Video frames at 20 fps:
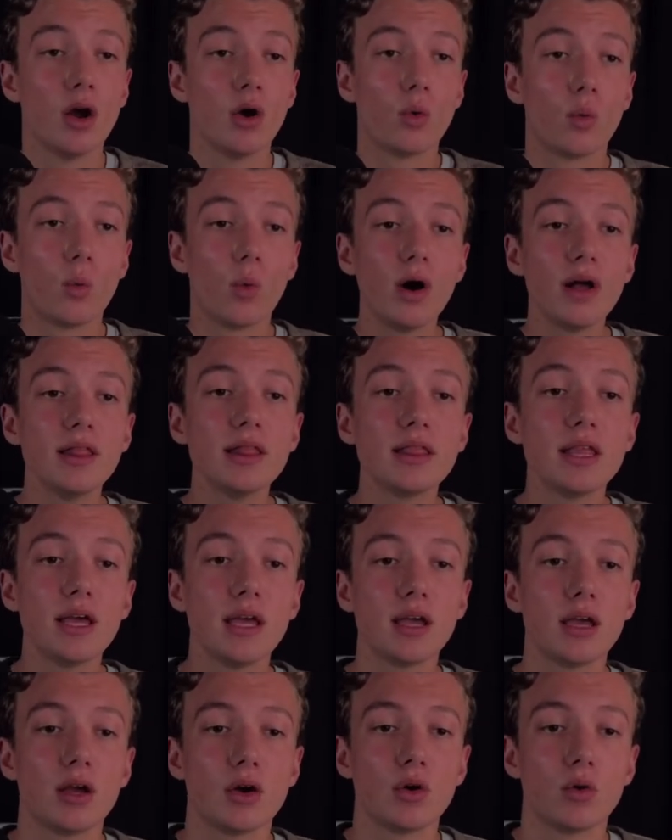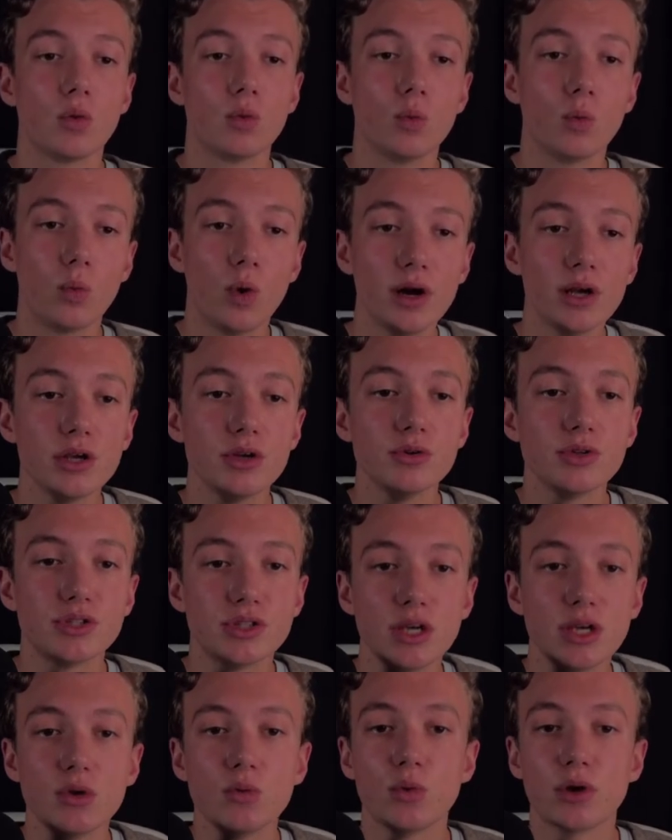One thing, what you
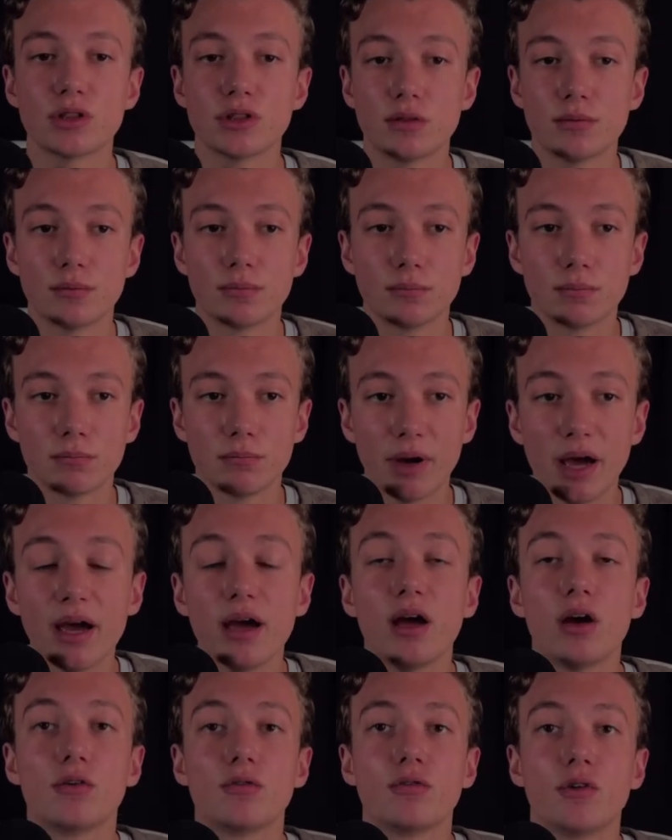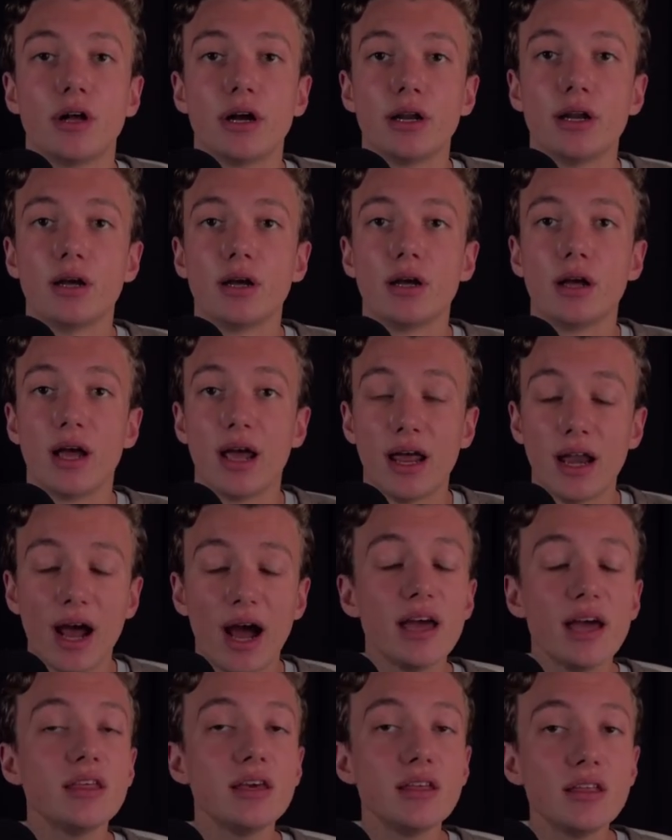see with Pat Elflein And
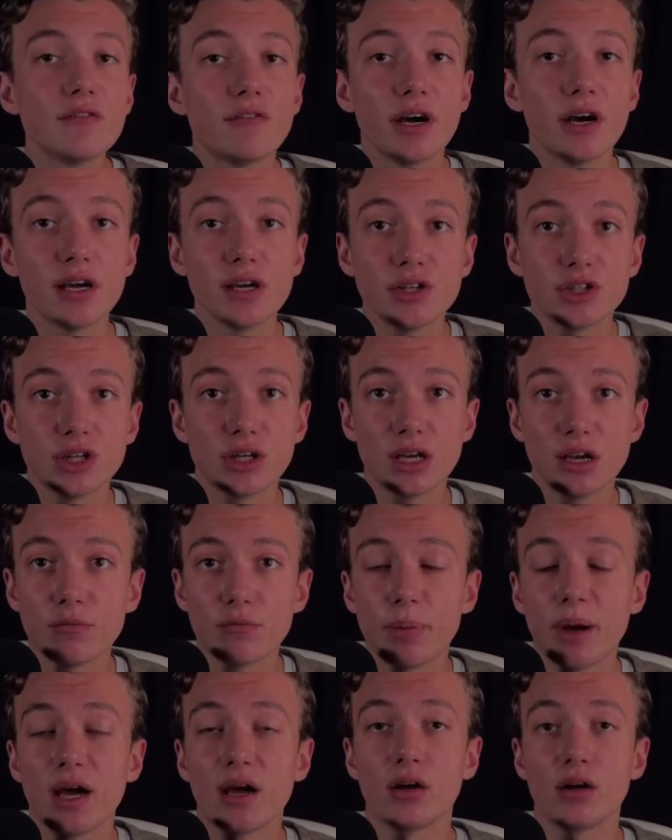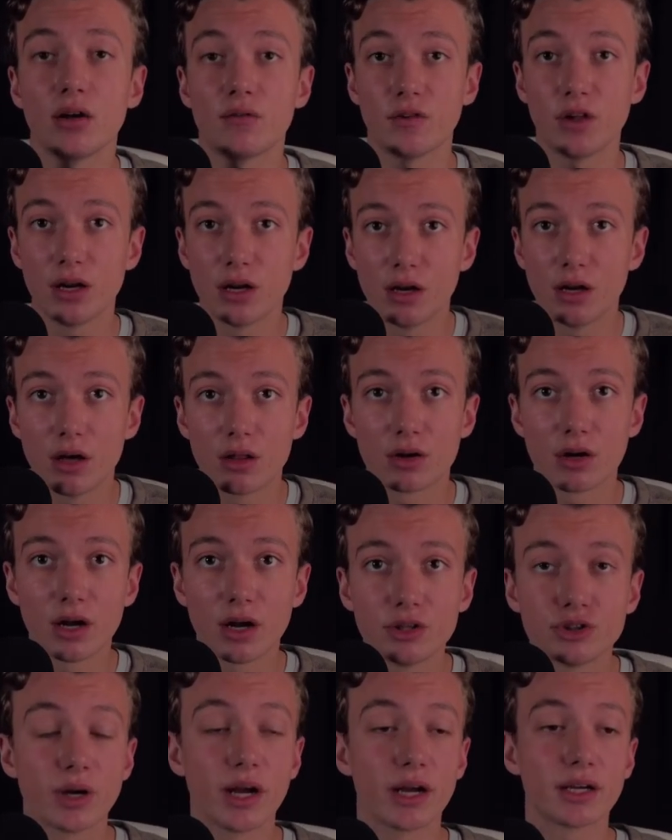I think the Vikings should give Pat Elflein another
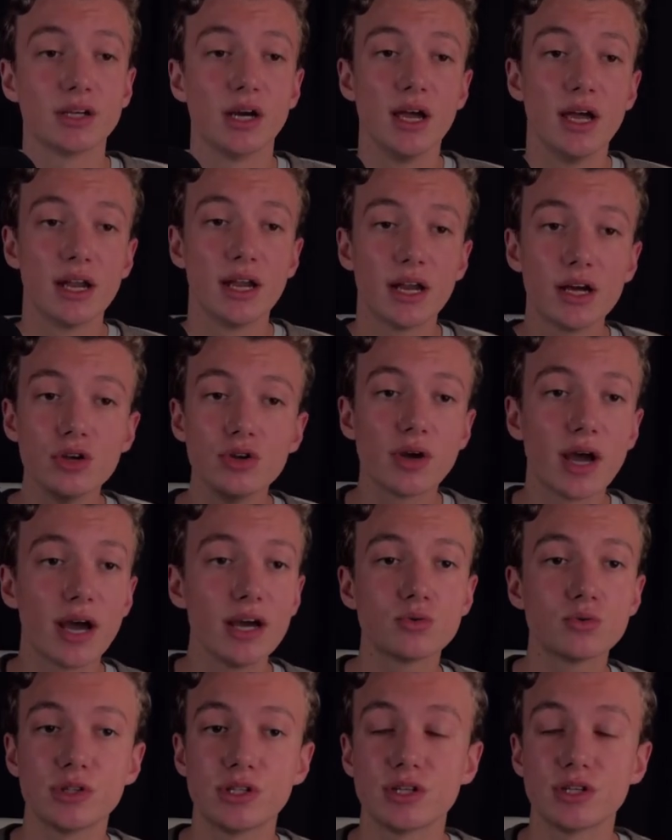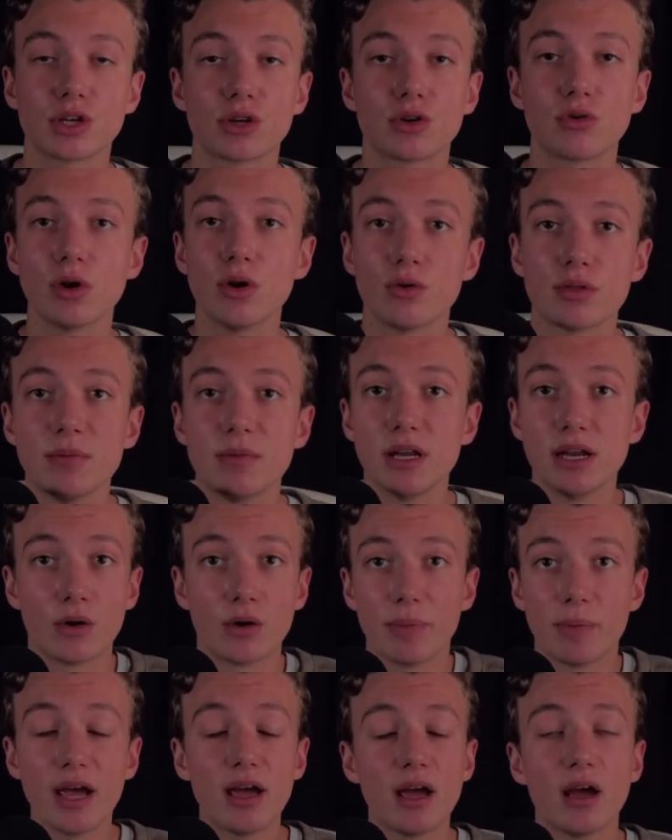contract. Now, you guys will disagree with me. Now,
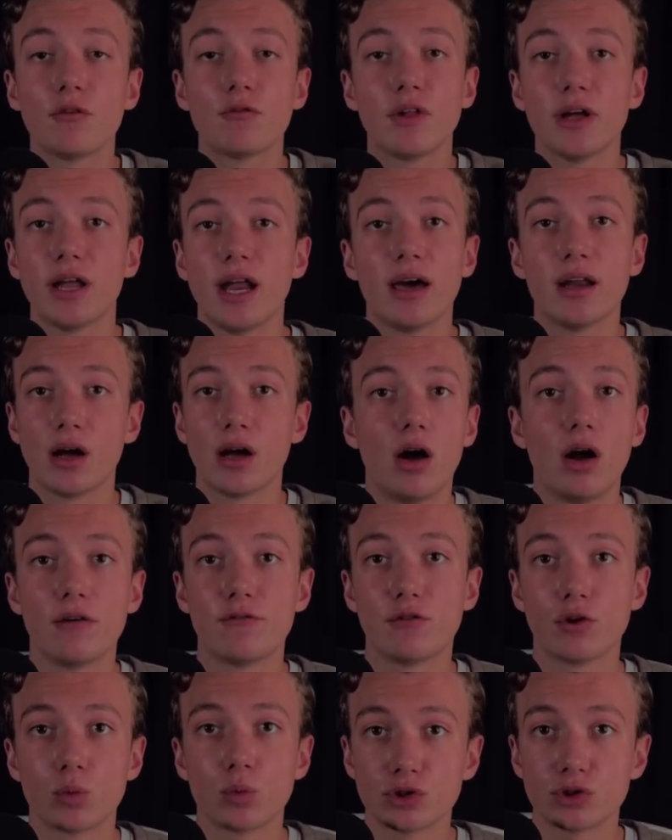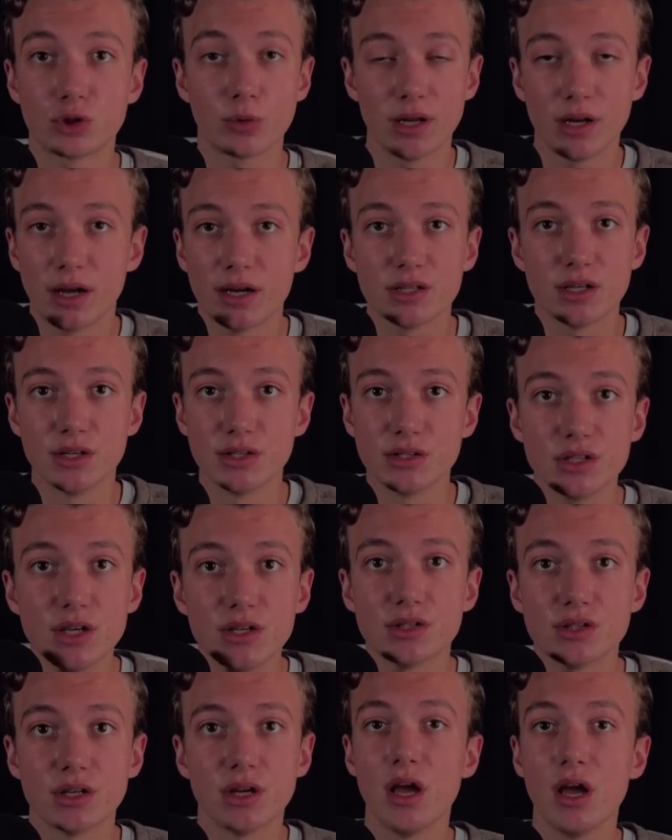Pat Elflein had an awful 2019
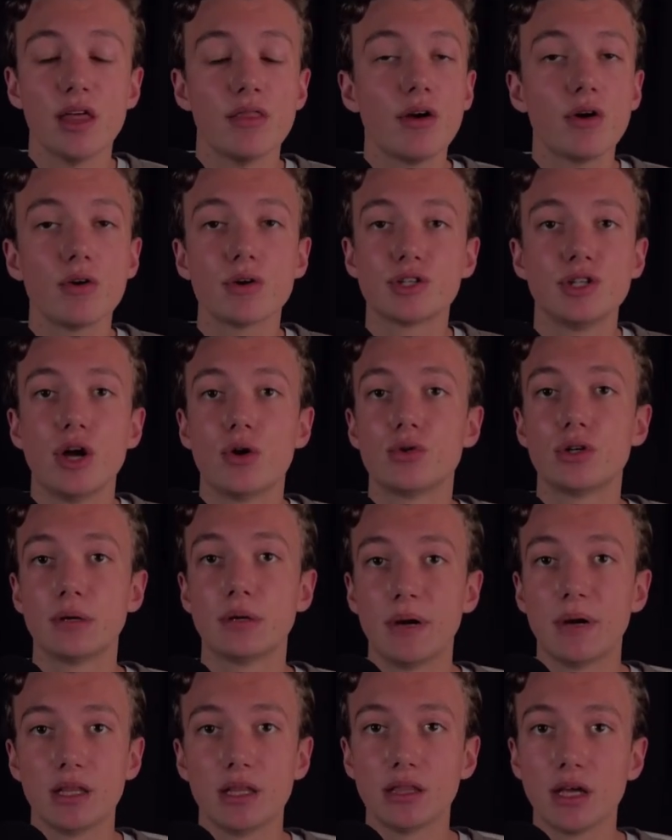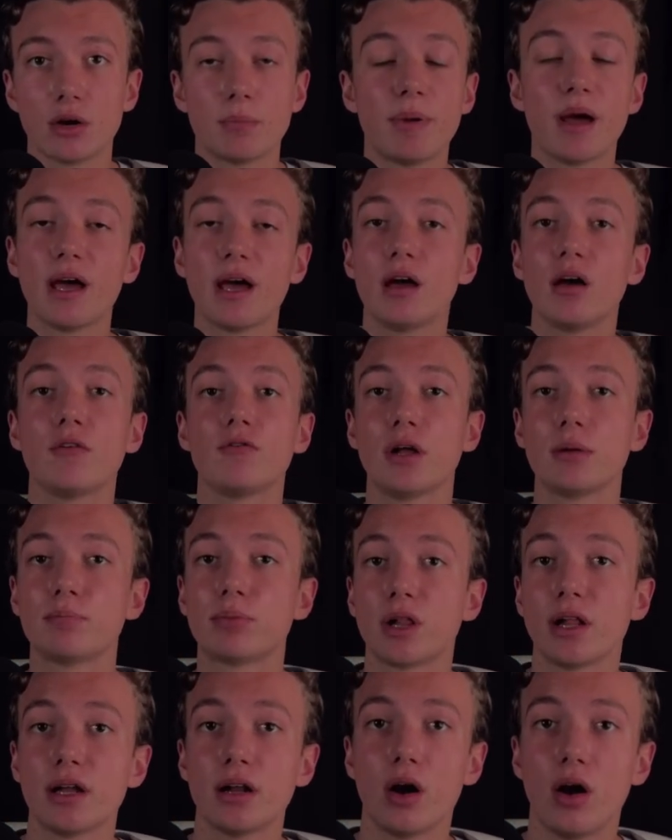season. There is no debate there. Pat Elflein
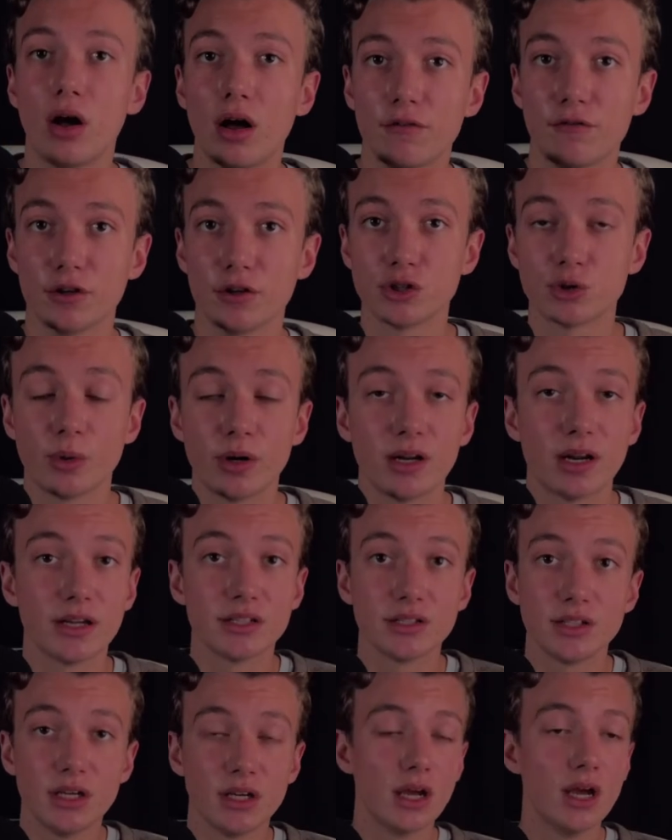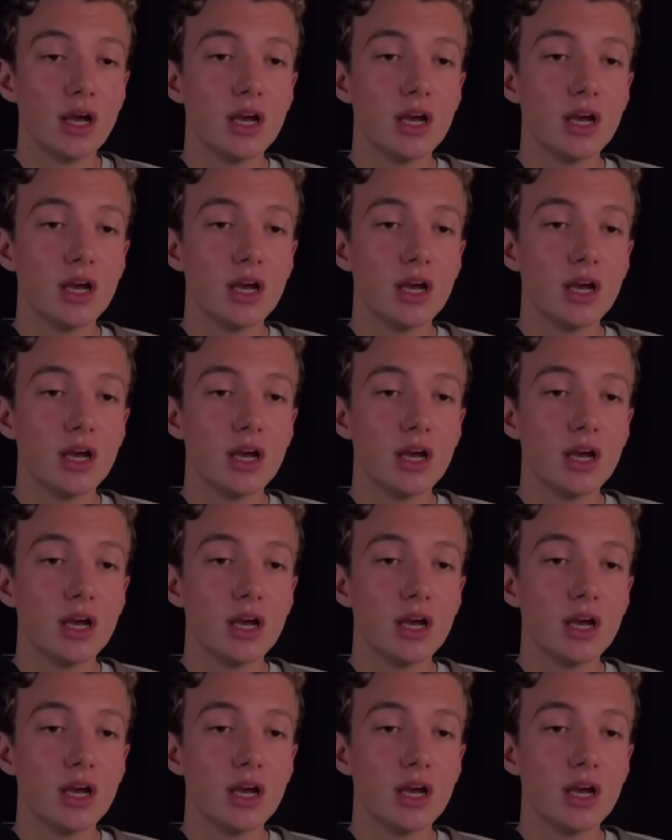played awful in 2019.